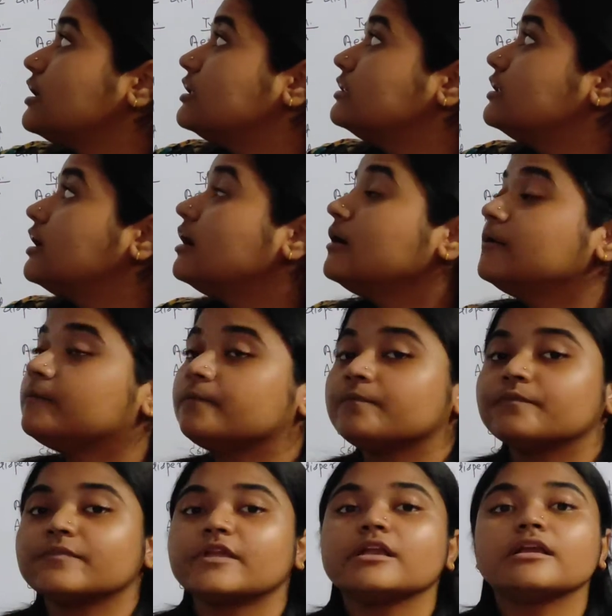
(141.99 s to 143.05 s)
in the
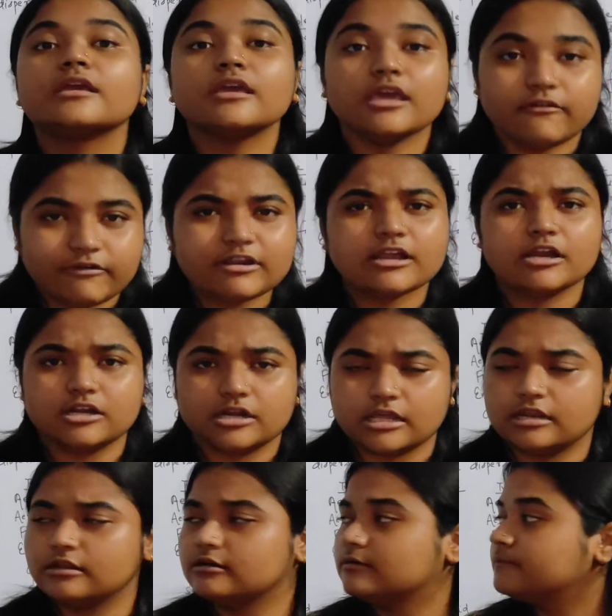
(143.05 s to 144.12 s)
given
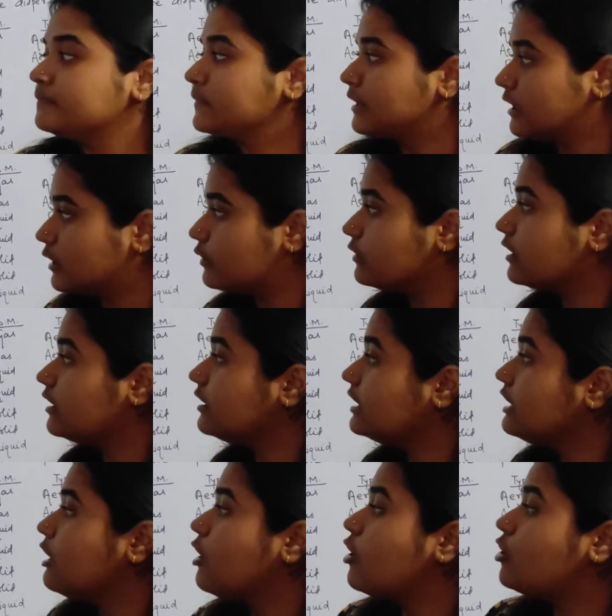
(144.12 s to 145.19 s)
container. Okay,
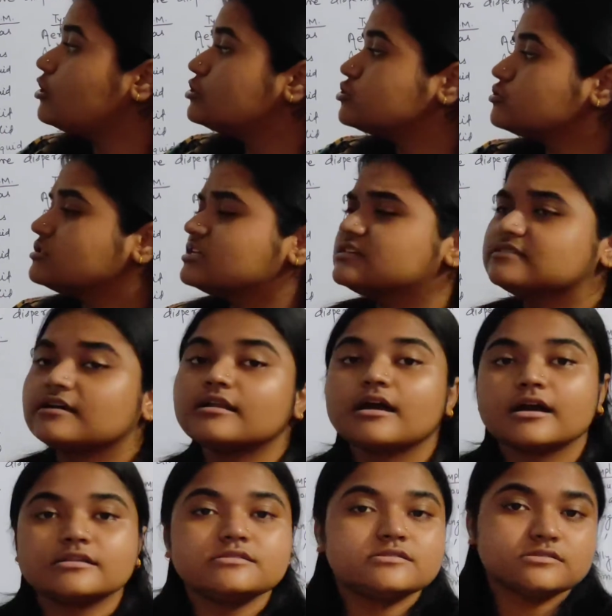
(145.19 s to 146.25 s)
also these are
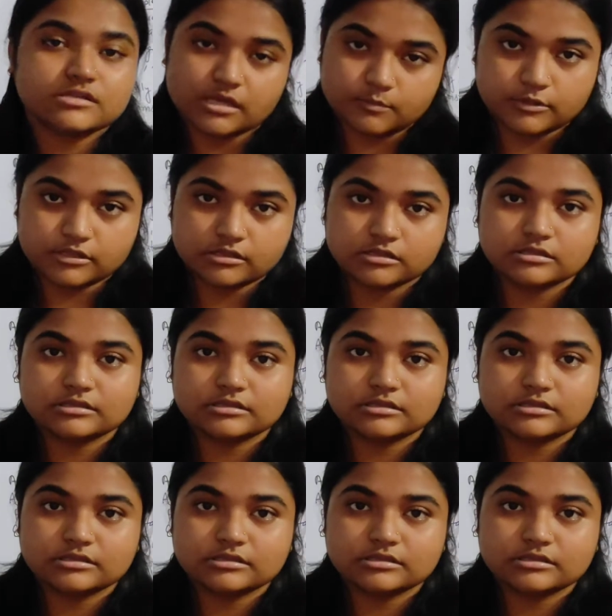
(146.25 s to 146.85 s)
unstable.